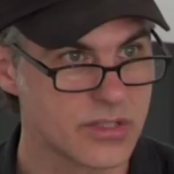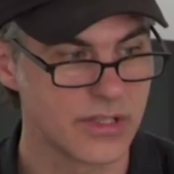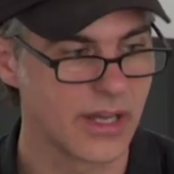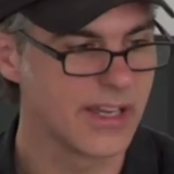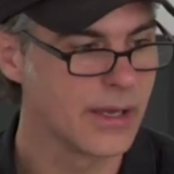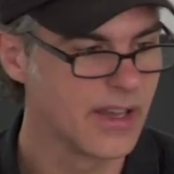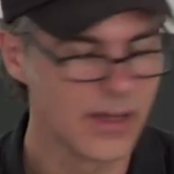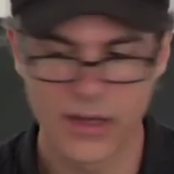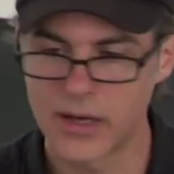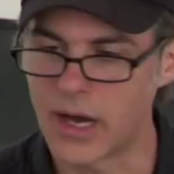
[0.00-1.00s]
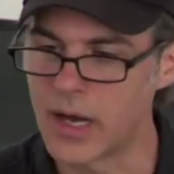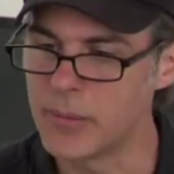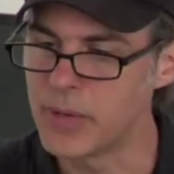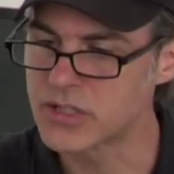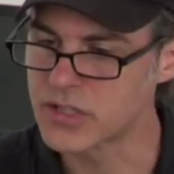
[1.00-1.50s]
today,
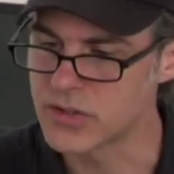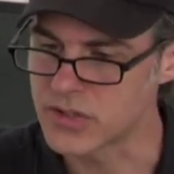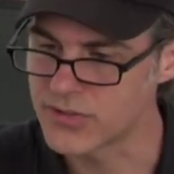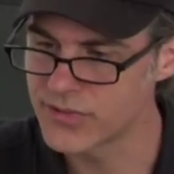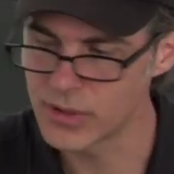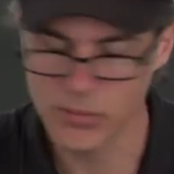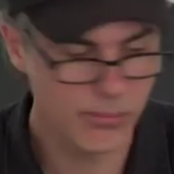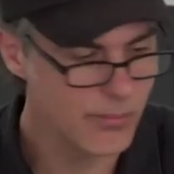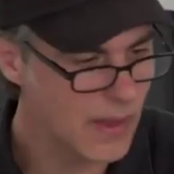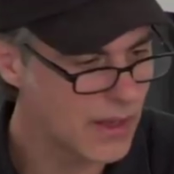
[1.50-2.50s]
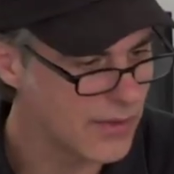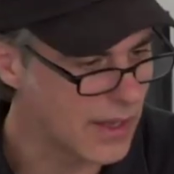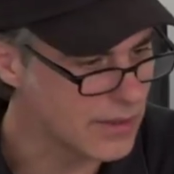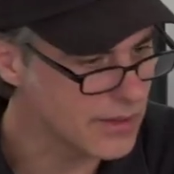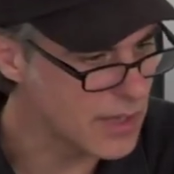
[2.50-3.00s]
I mentioned this film
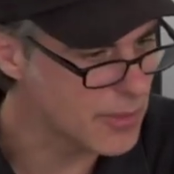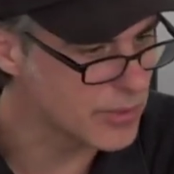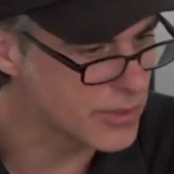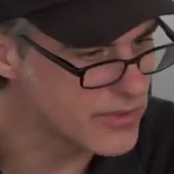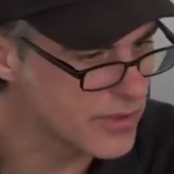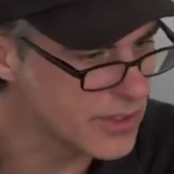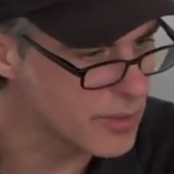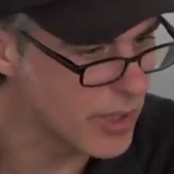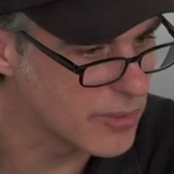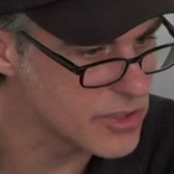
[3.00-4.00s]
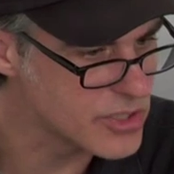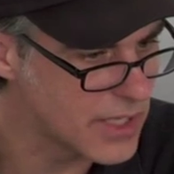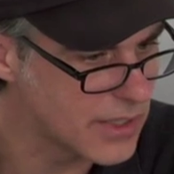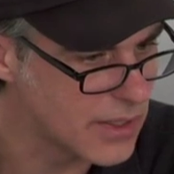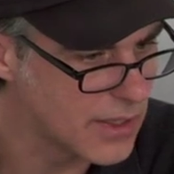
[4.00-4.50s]
that came out recently by
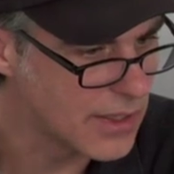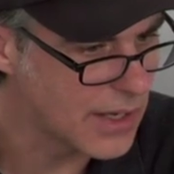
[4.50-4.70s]
Michel